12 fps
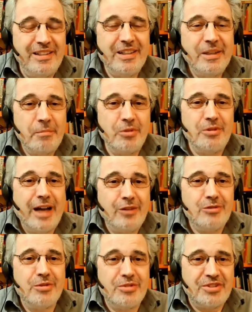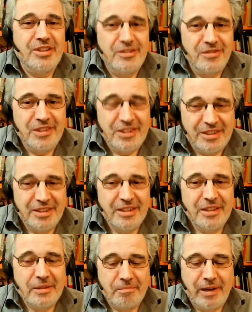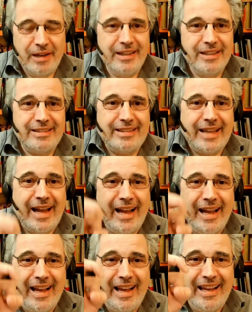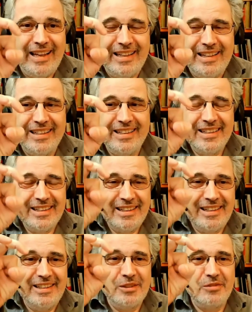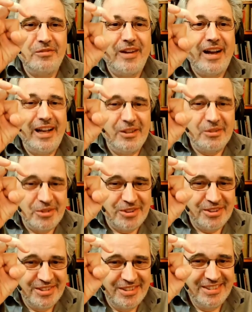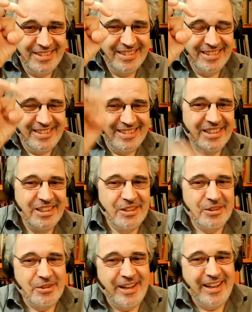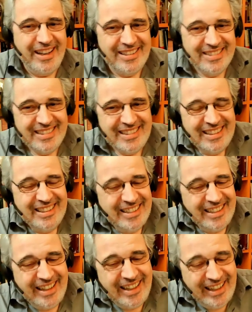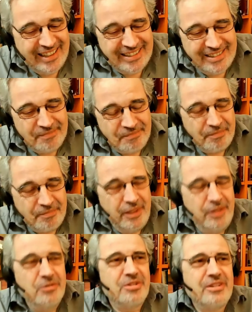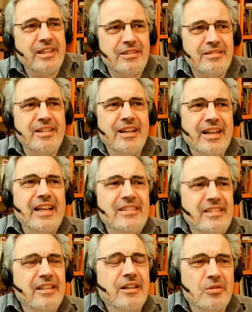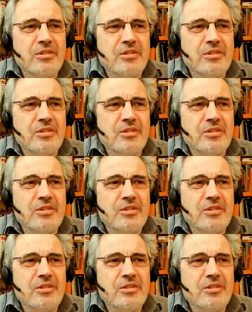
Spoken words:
been put out of service by a tiny little virus. Okay. And you start to realize